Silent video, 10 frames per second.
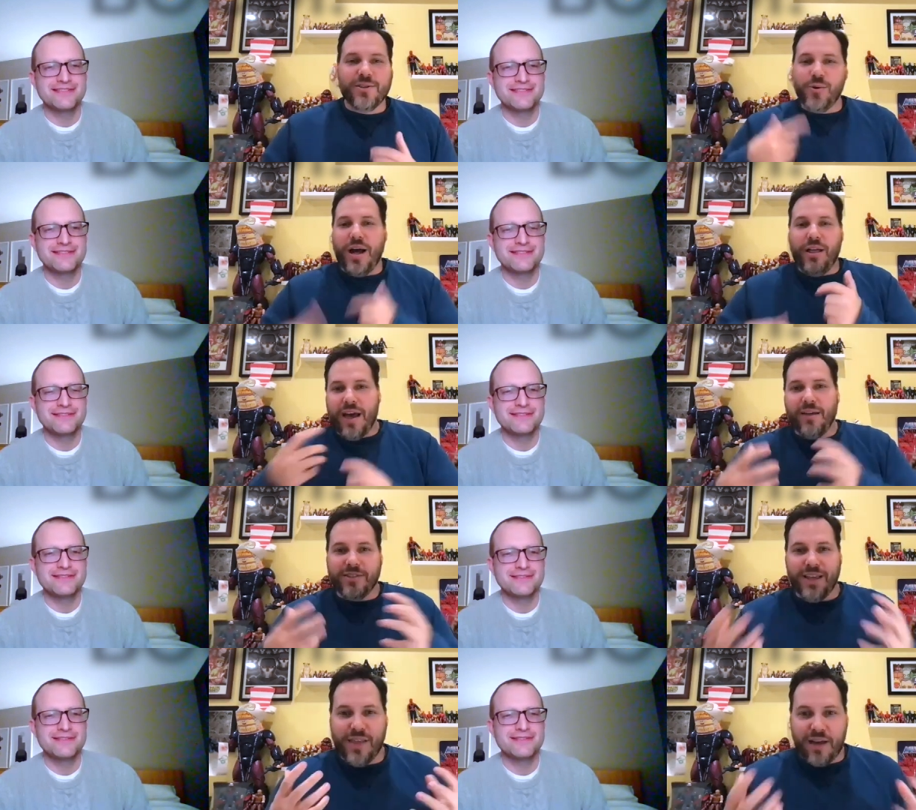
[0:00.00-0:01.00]
Speaker 1: cool how that's
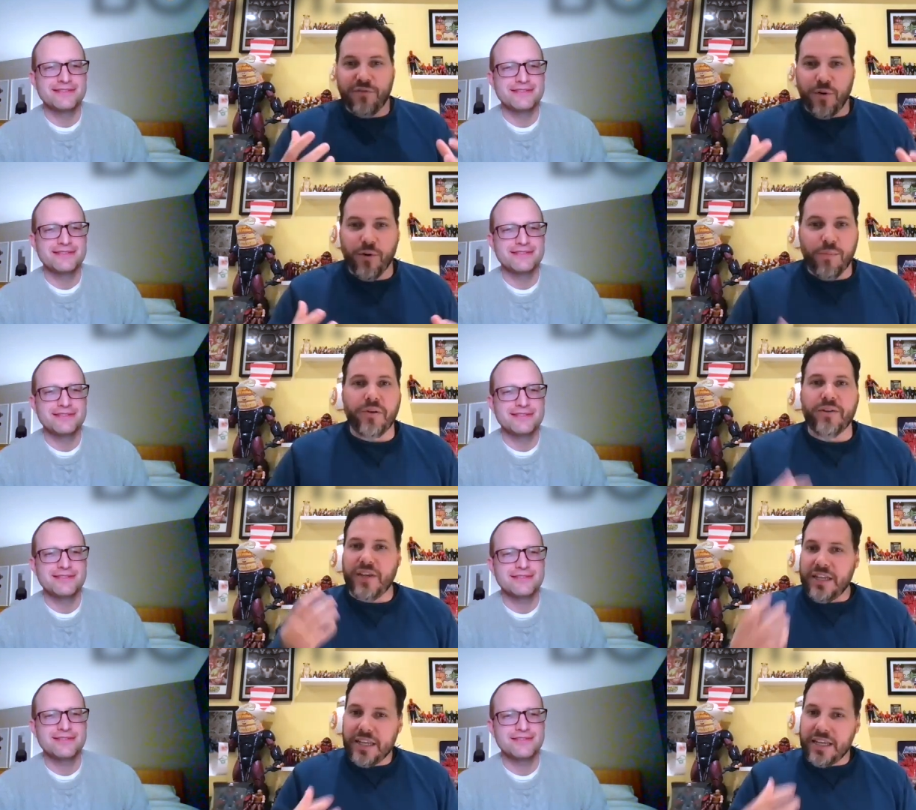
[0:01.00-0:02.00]
like that focal point of
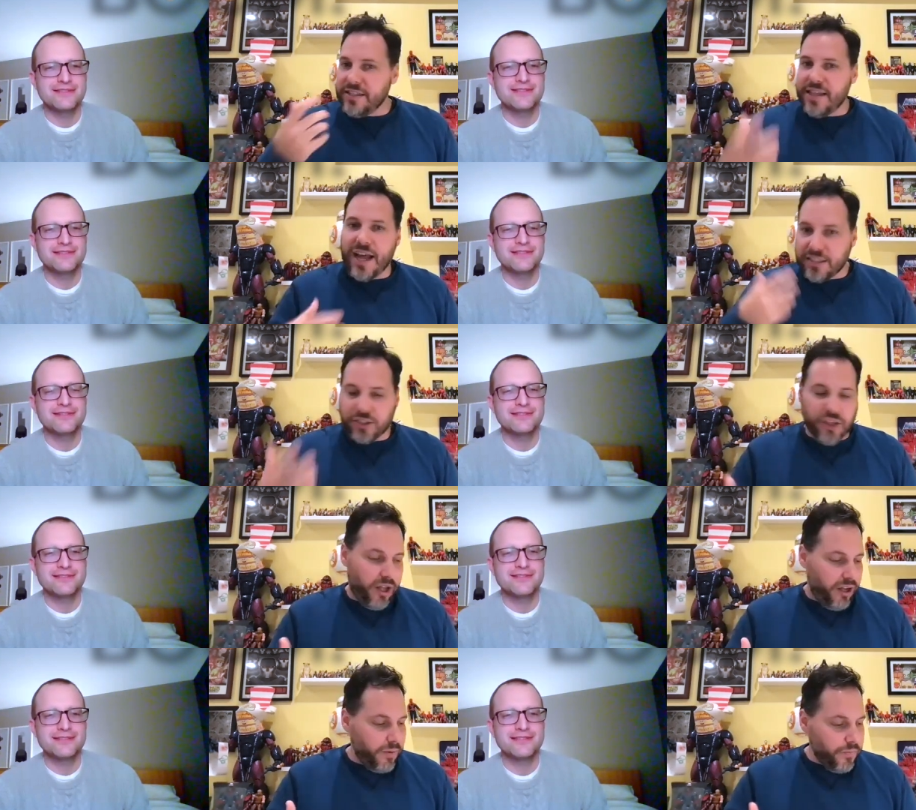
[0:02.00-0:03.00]
he needs that
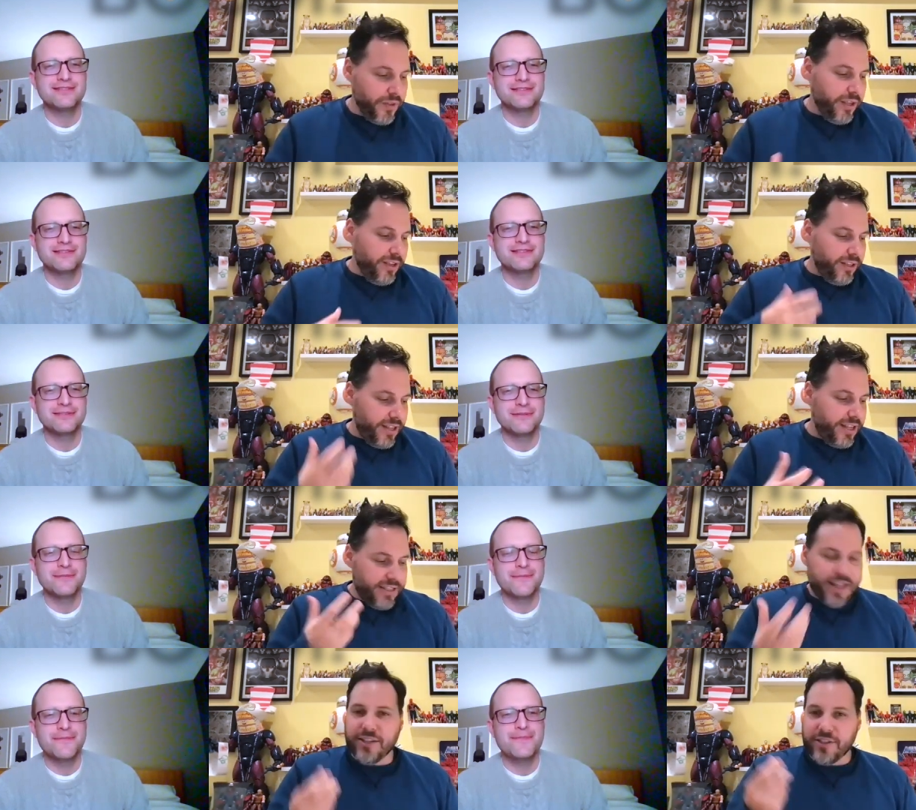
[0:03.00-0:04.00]
song, needs
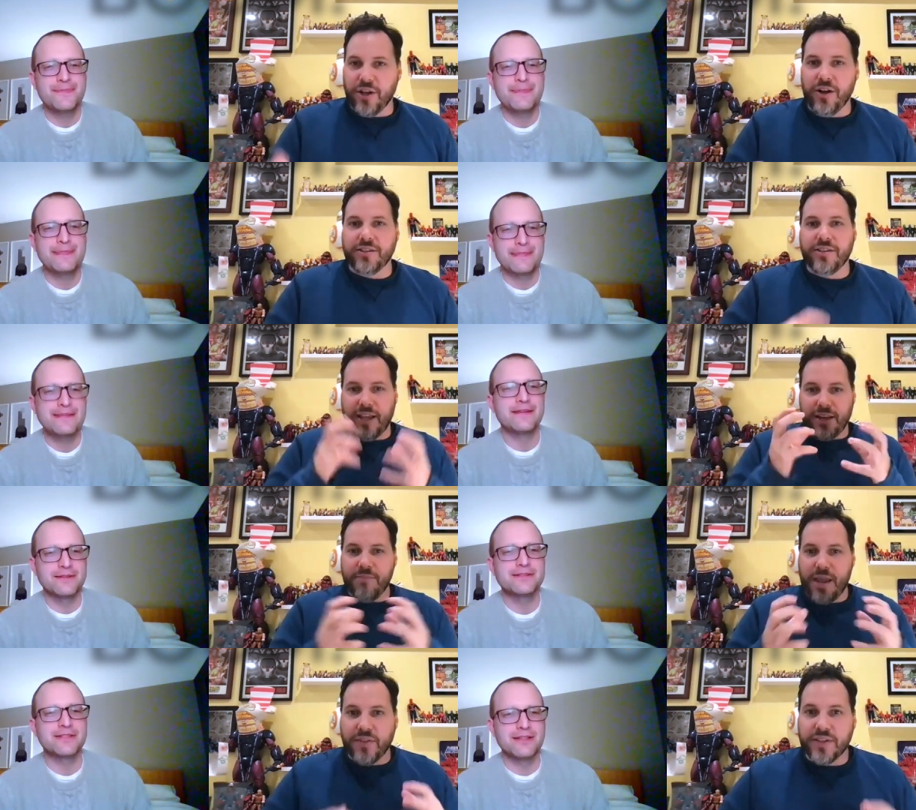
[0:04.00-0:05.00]
that song to like
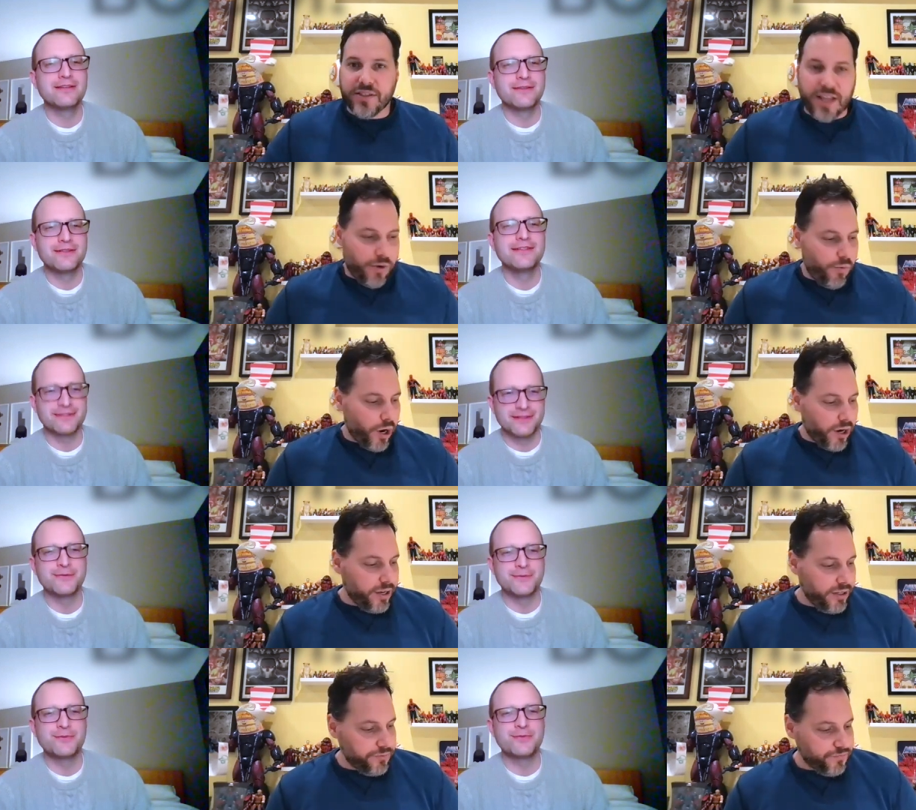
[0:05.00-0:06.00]
make this thing
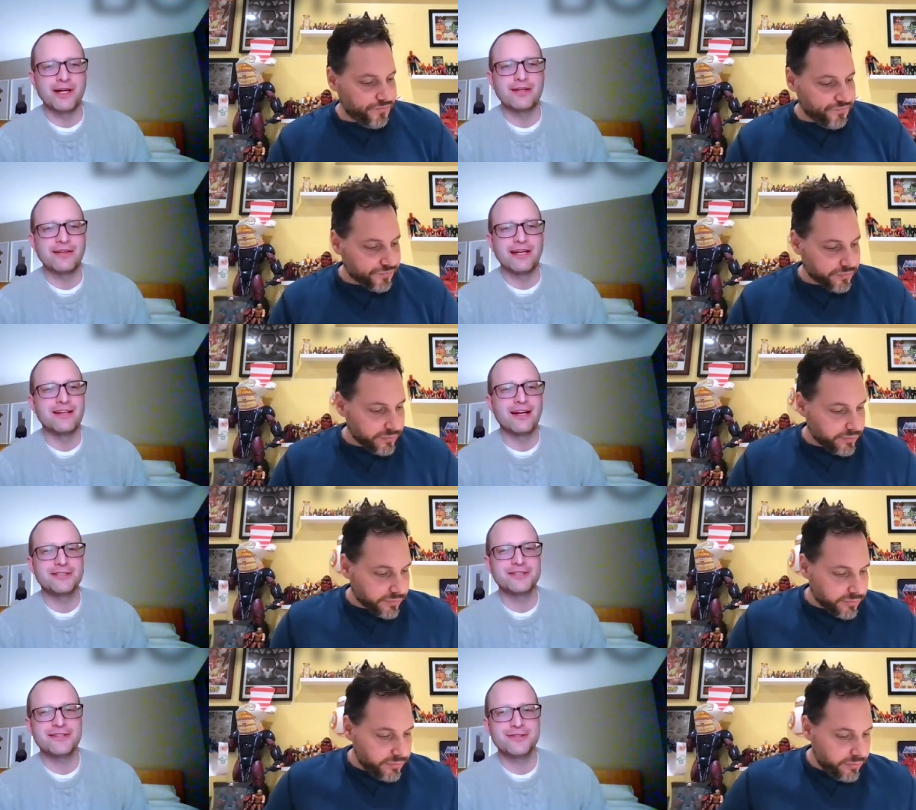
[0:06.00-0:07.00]
work.
Speaker 2: Right, and
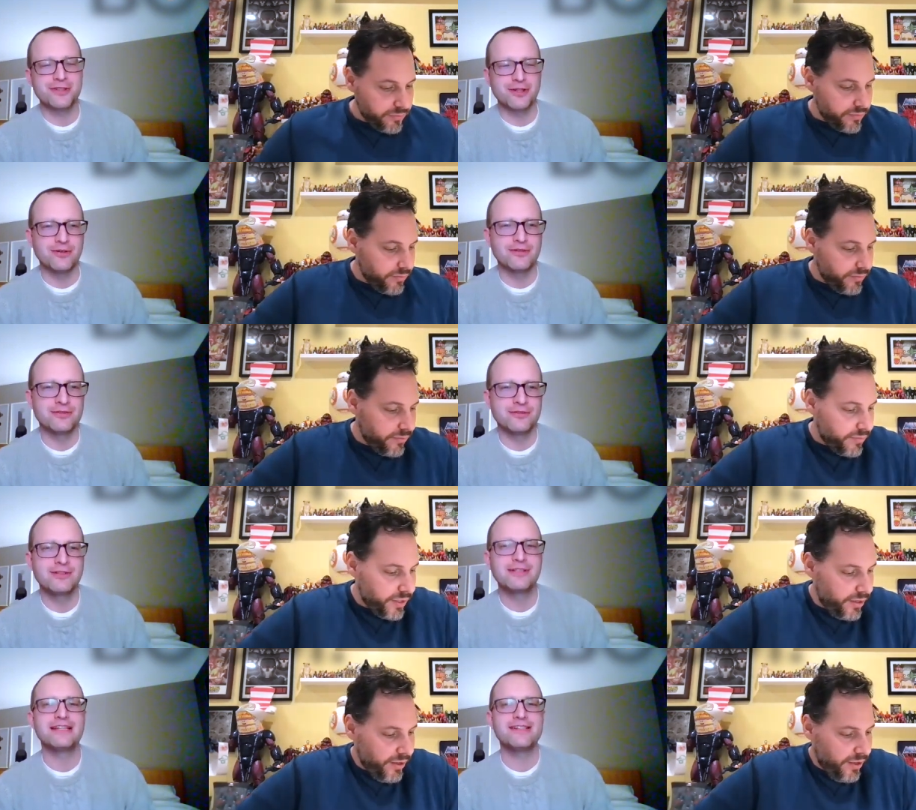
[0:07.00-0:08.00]
not just the show,
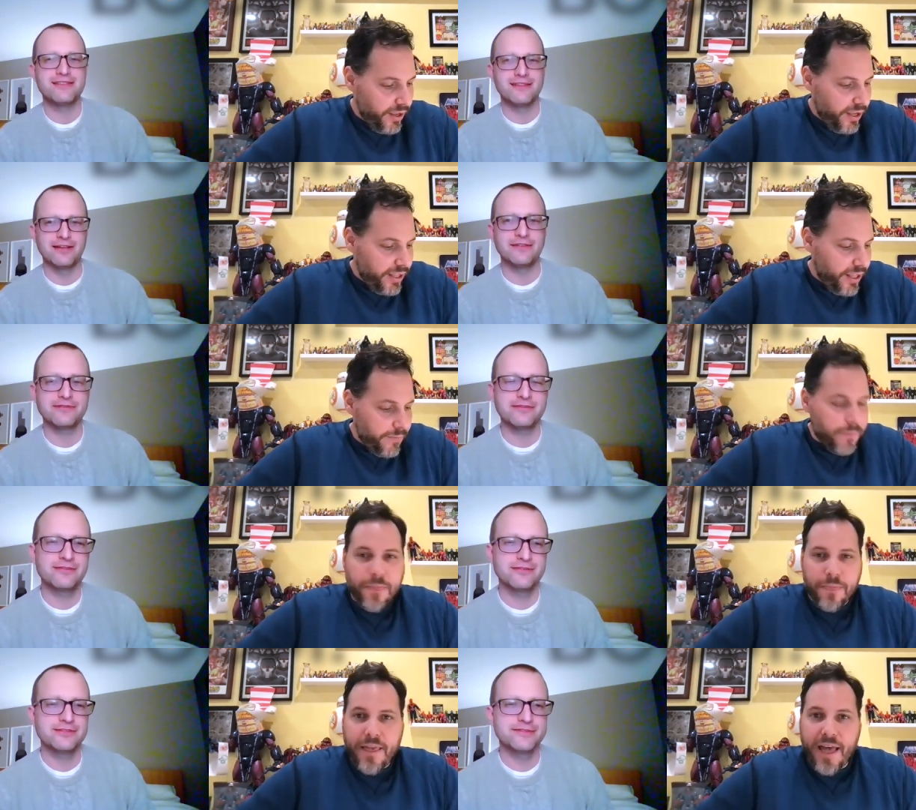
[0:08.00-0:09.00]
his life.
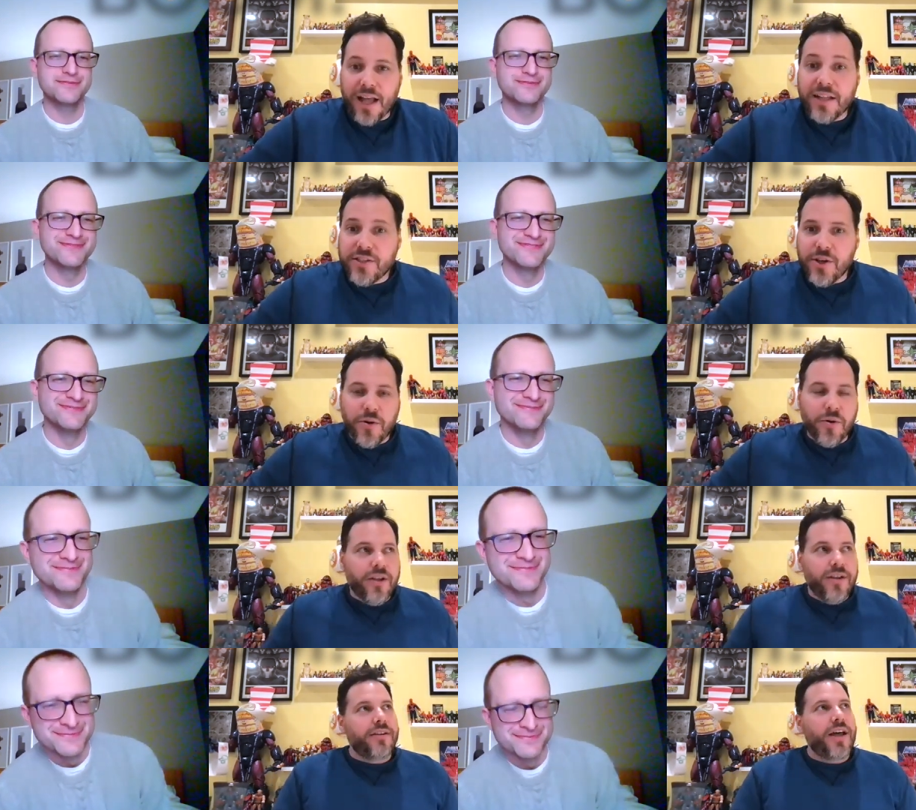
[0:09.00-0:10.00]
Speaker 1: Yeah, and so
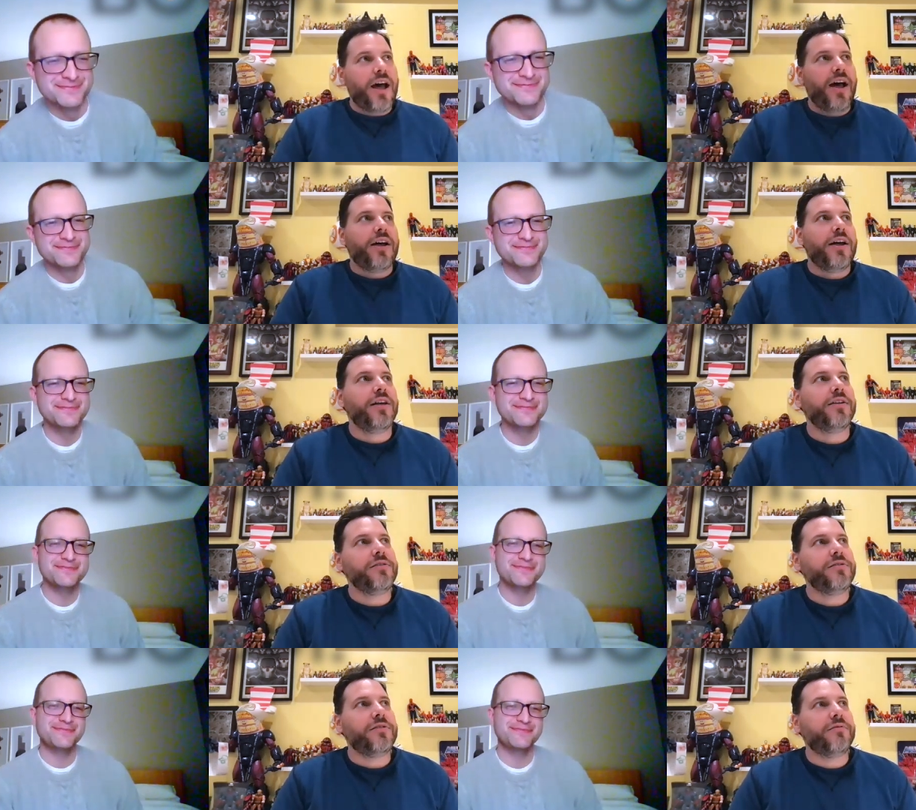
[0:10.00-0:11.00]
uh,
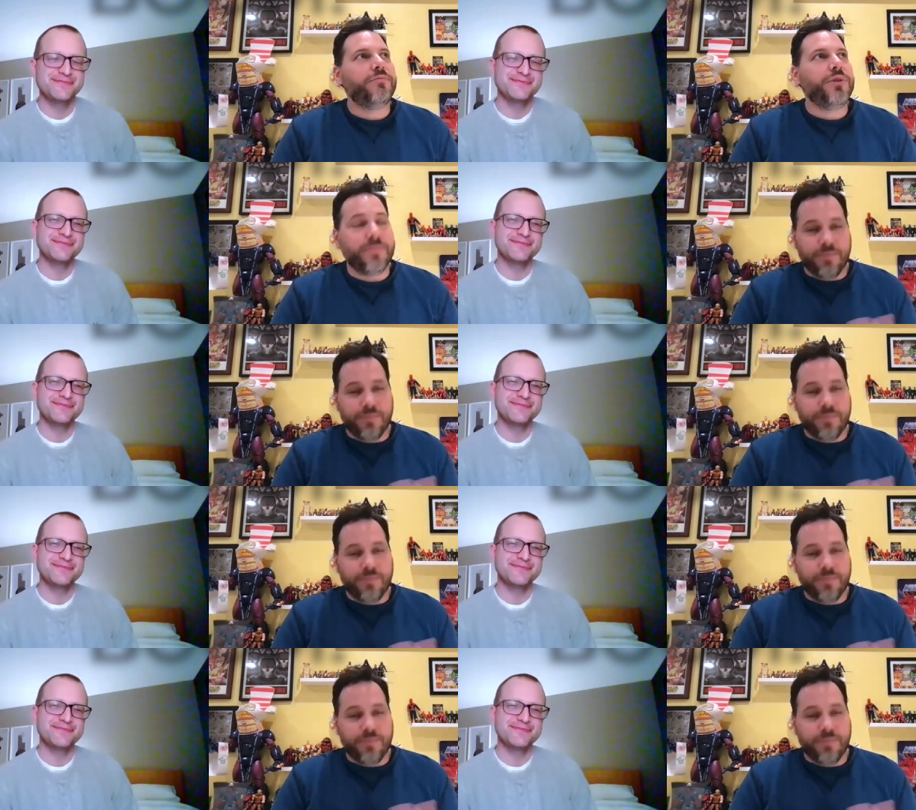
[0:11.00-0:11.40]
which